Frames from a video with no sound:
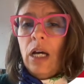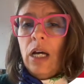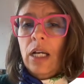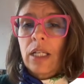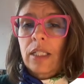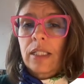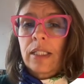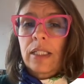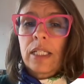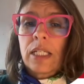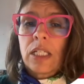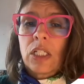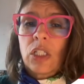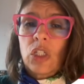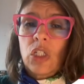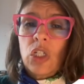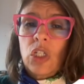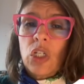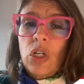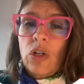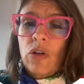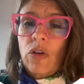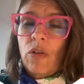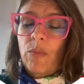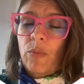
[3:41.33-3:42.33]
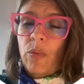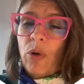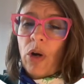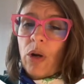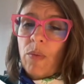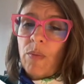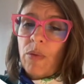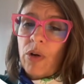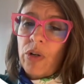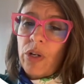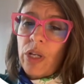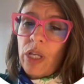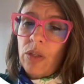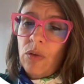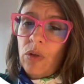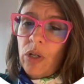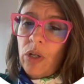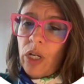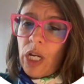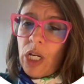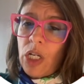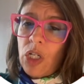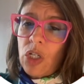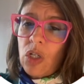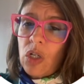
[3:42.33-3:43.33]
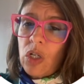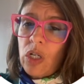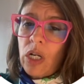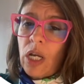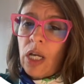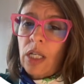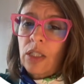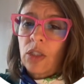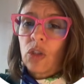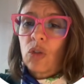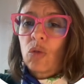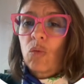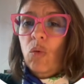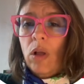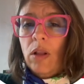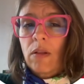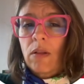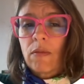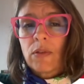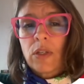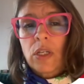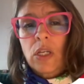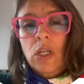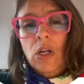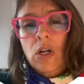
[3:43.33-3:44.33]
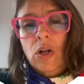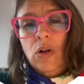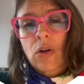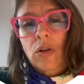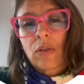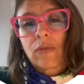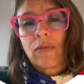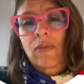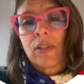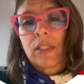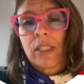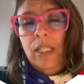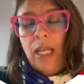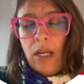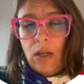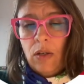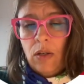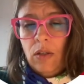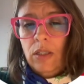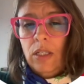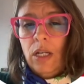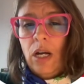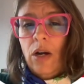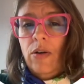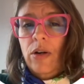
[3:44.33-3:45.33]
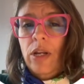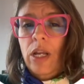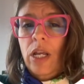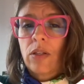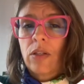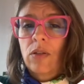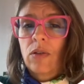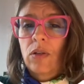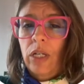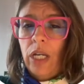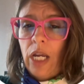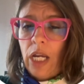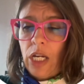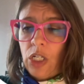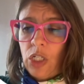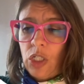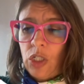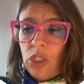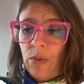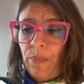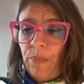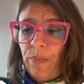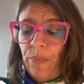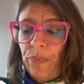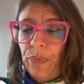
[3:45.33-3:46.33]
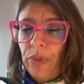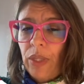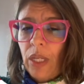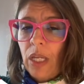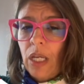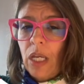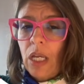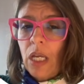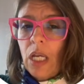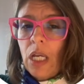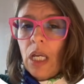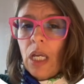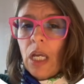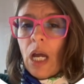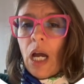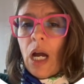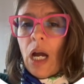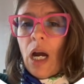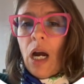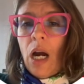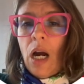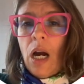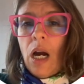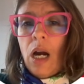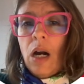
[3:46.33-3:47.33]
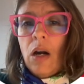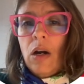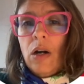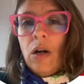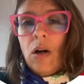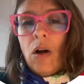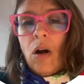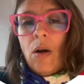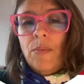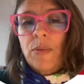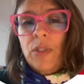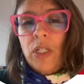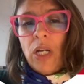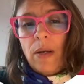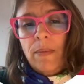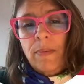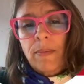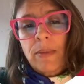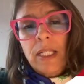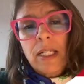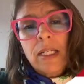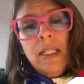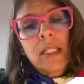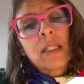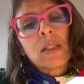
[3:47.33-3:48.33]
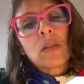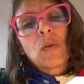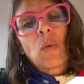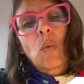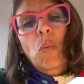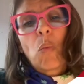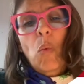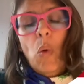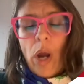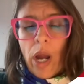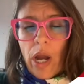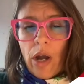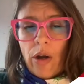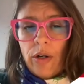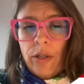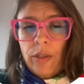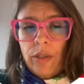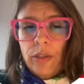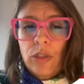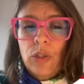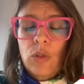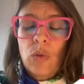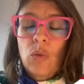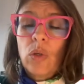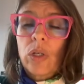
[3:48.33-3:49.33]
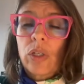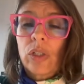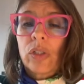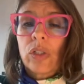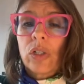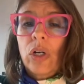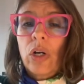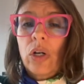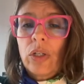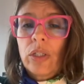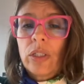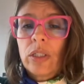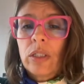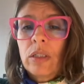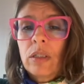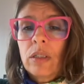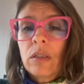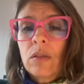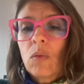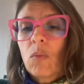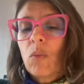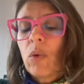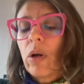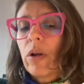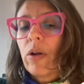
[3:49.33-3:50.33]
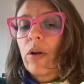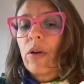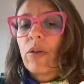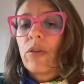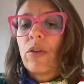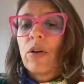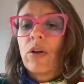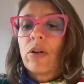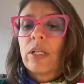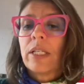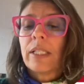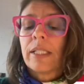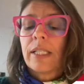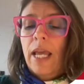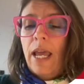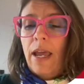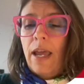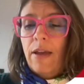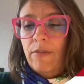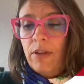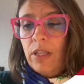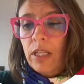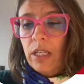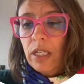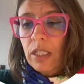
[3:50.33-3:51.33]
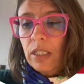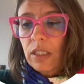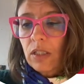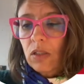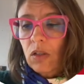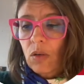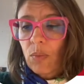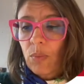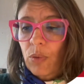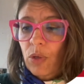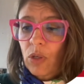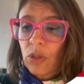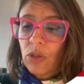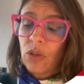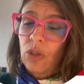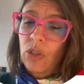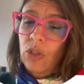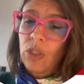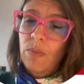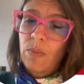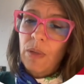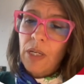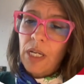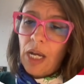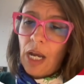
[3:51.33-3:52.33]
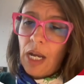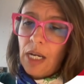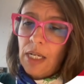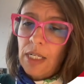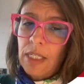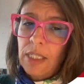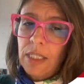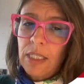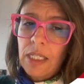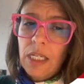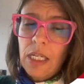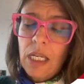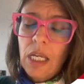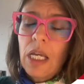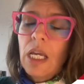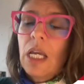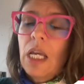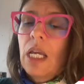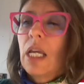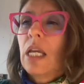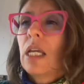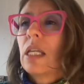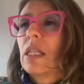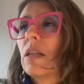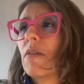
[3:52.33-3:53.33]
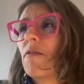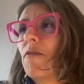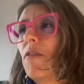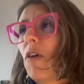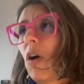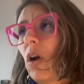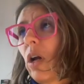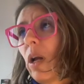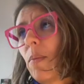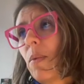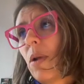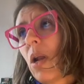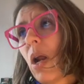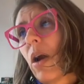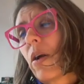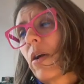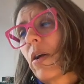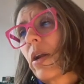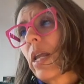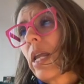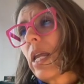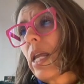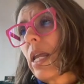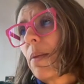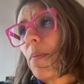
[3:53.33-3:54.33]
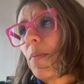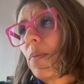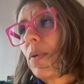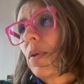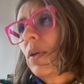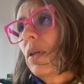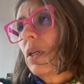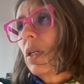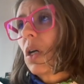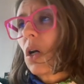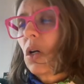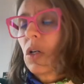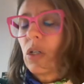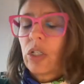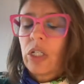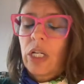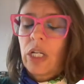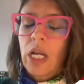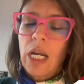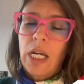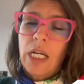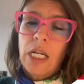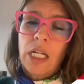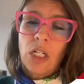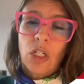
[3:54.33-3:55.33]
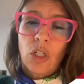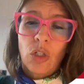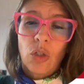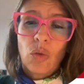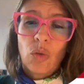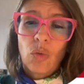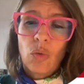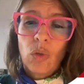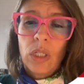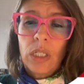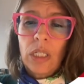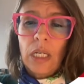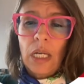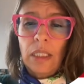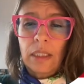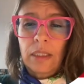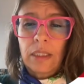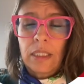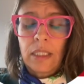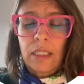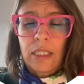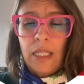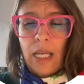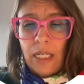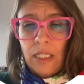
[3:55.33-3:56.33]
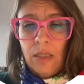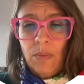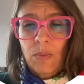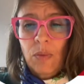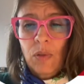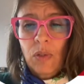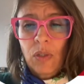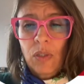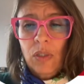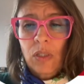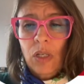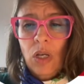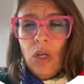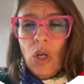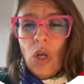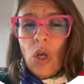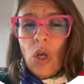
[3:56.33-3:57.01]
6 years of primary education and 12 years of secondary education. Our objectives were to ascertain whether there is evidence of prototypicality in the vocabulary input contained in two ELT textbooks